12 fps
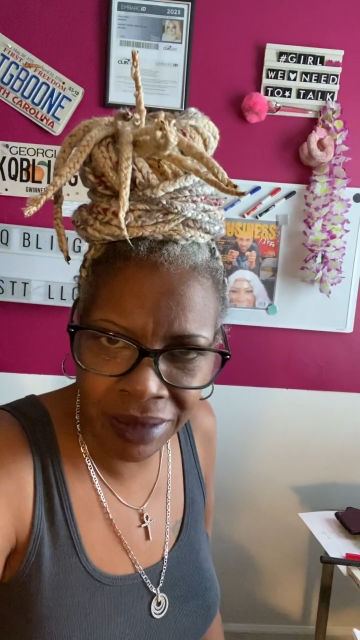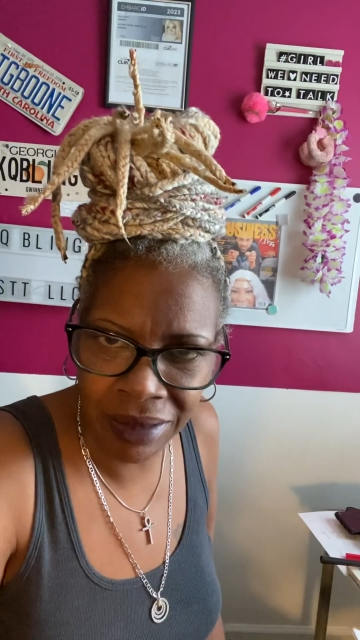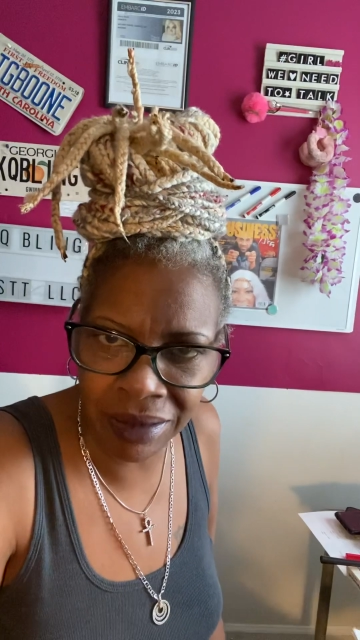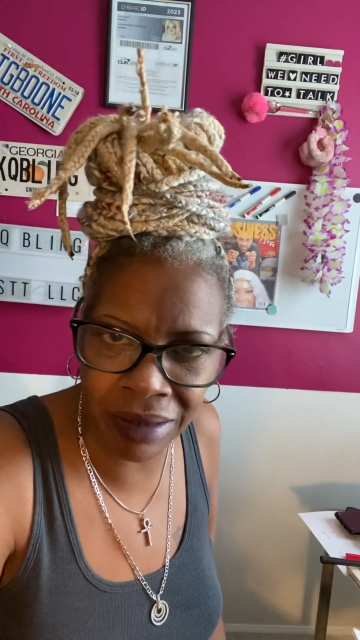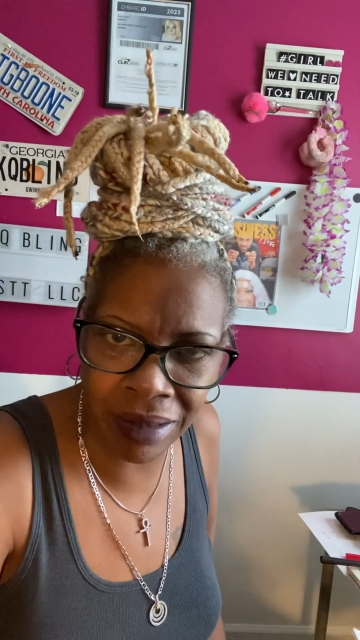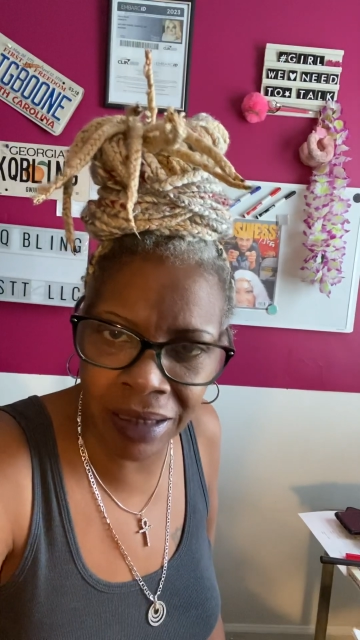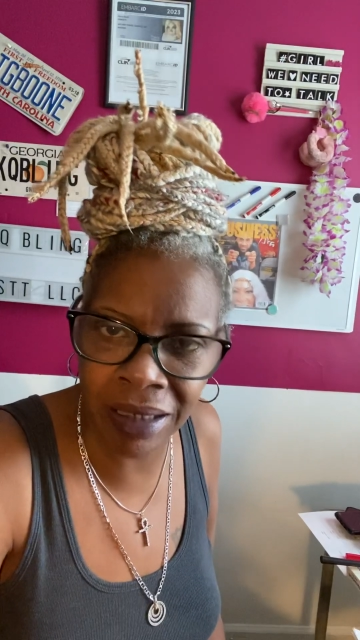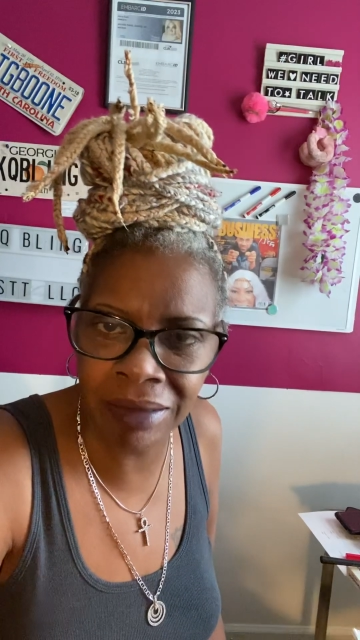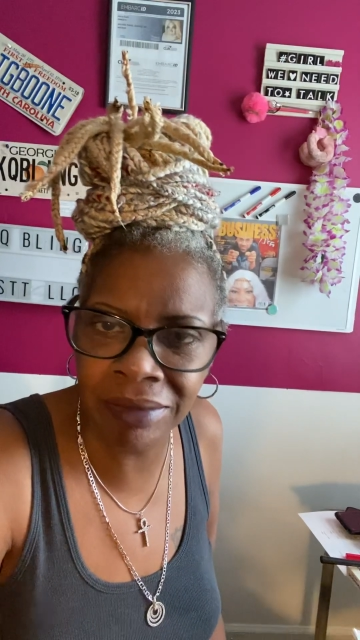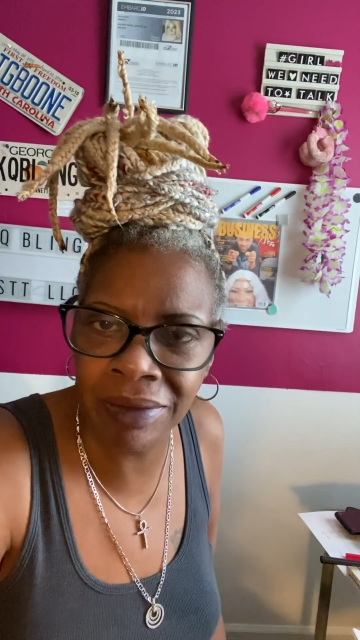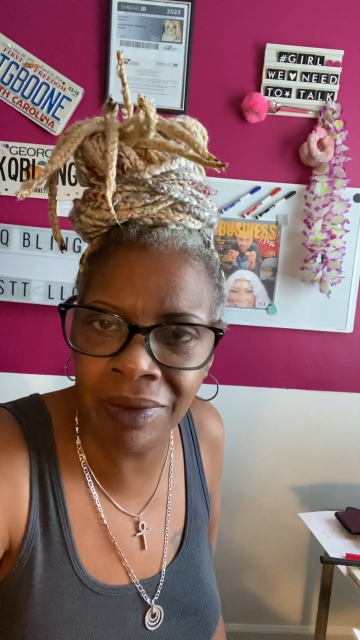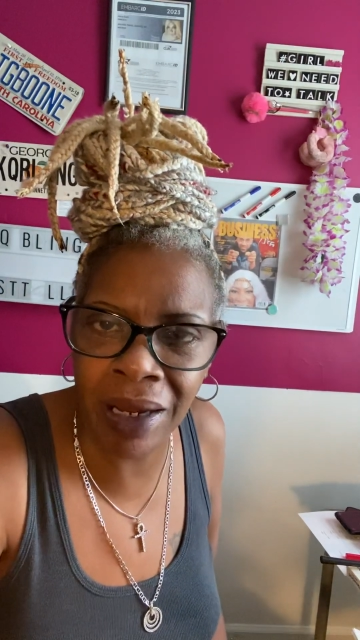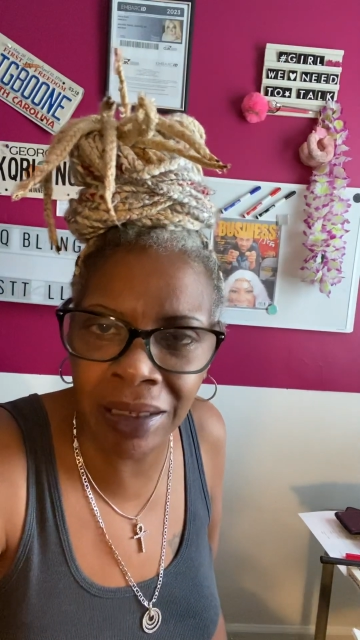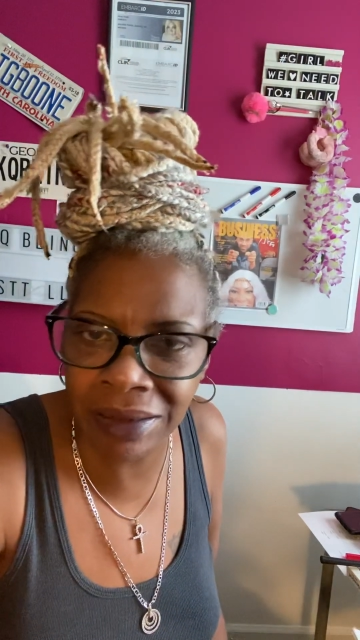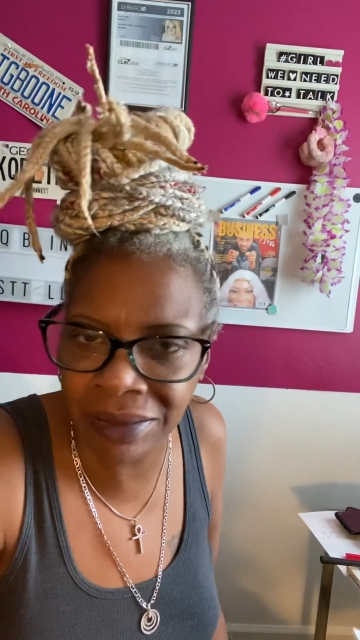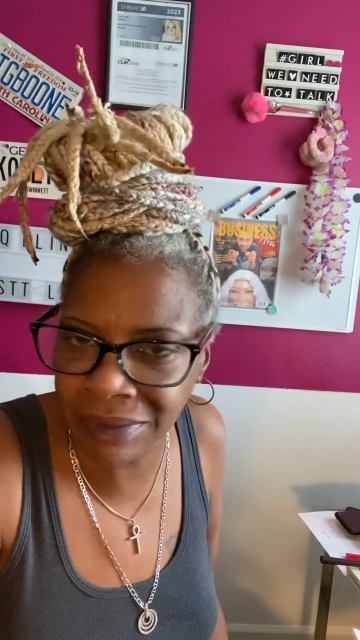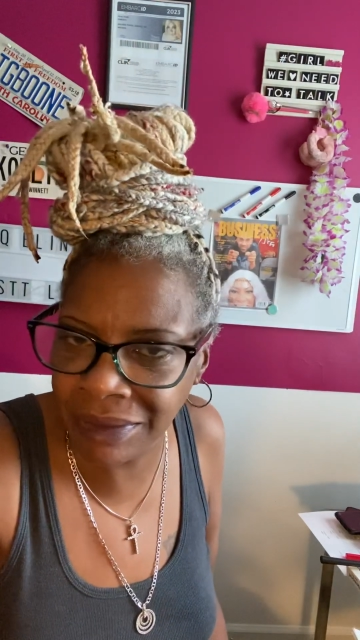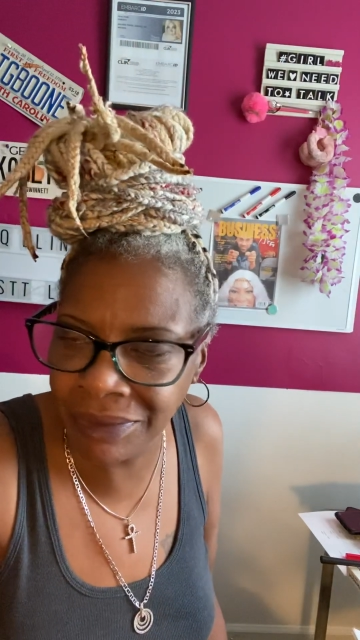Lord, I don't know why
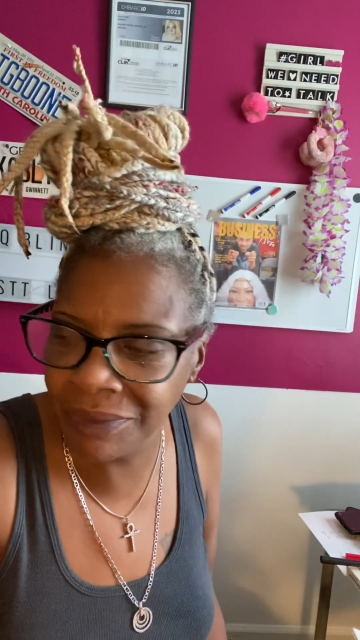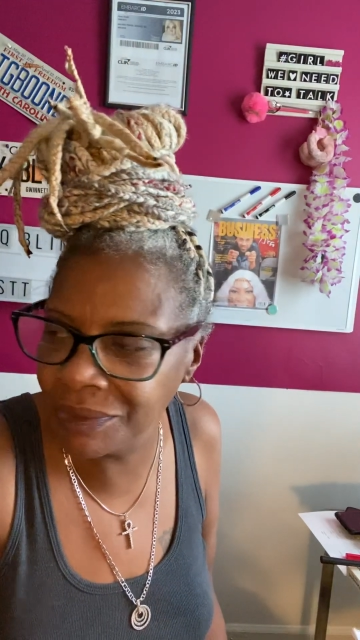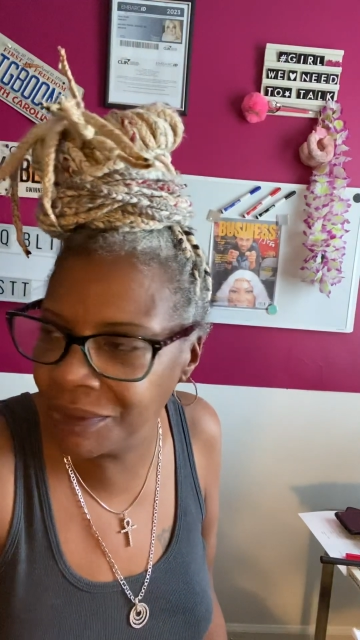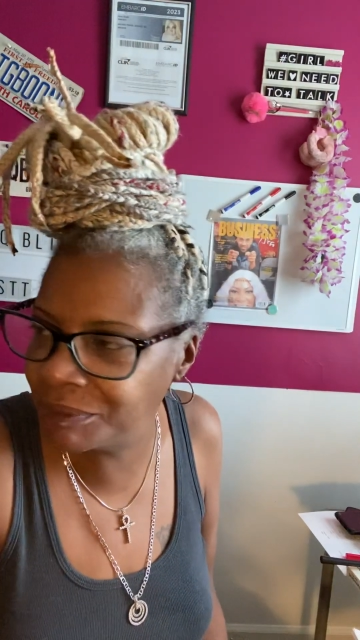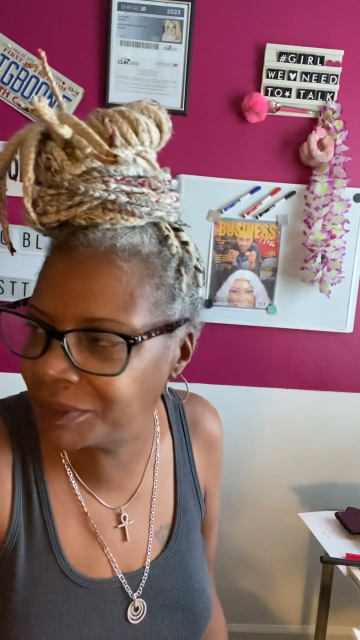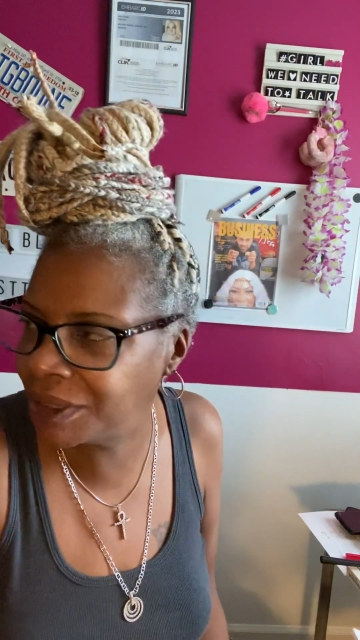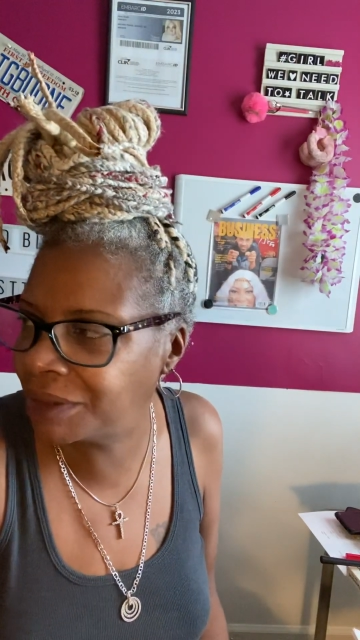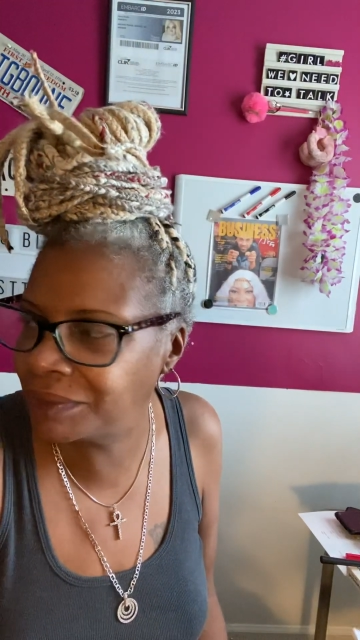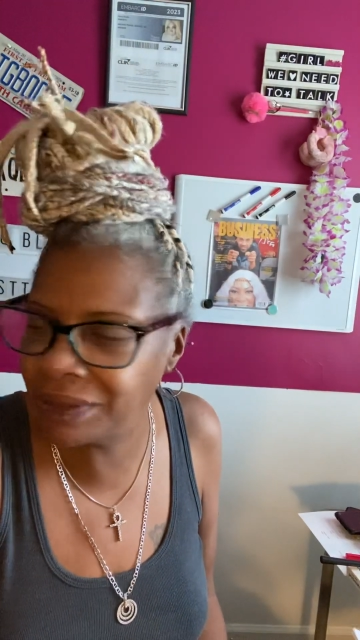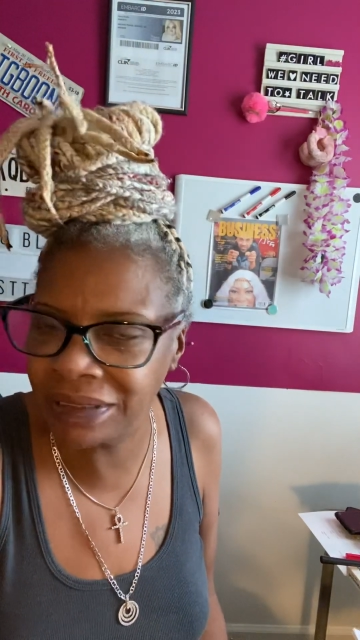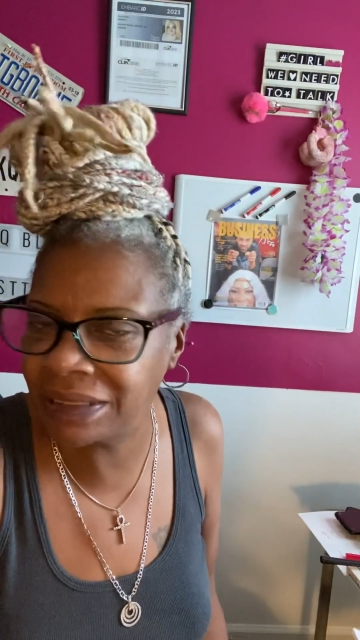this old woman always